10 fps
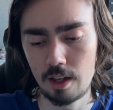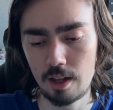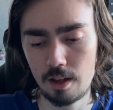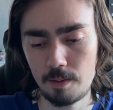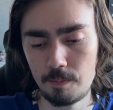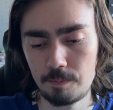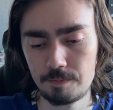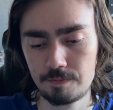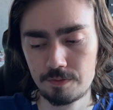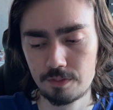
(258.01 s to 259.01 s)
And
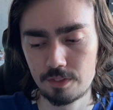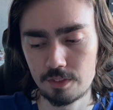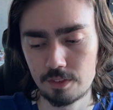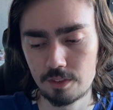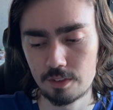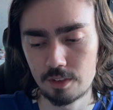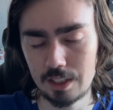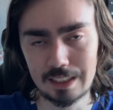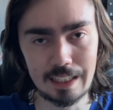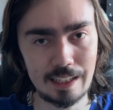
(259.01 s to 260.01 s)

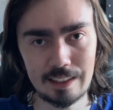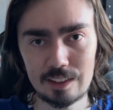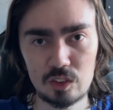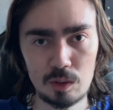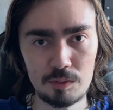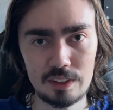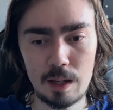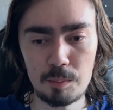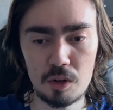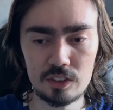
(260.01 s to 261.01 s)
again, that's something
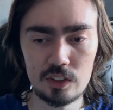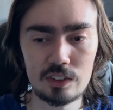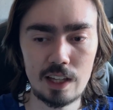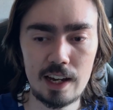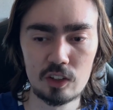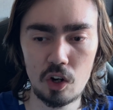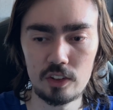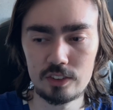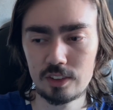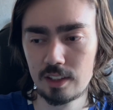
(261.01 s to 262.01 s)
that bothers us, that I
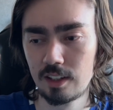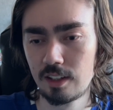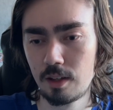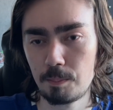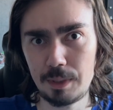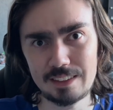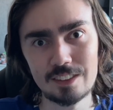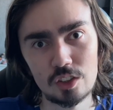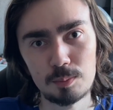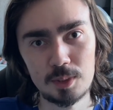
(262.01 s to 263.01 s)
can't be
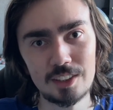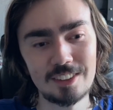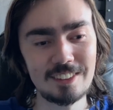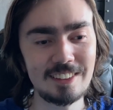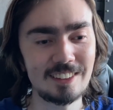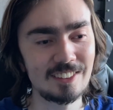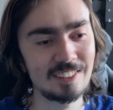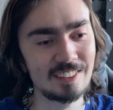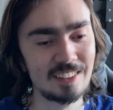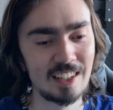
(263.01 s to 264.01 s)
this person, you know.
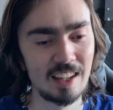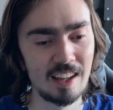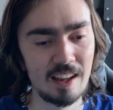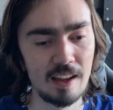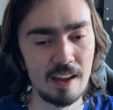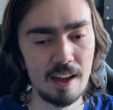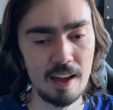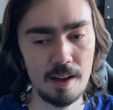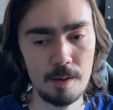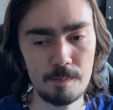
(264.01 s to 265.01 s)

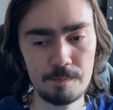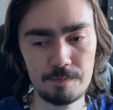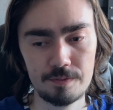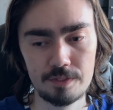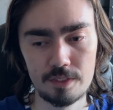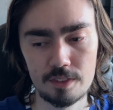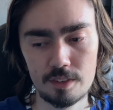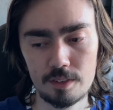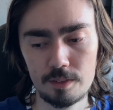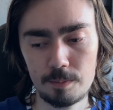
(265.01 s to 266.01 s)

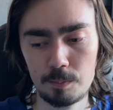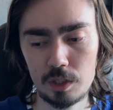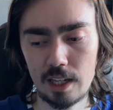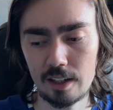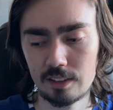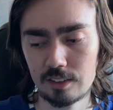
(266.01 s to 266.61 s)
But yeah,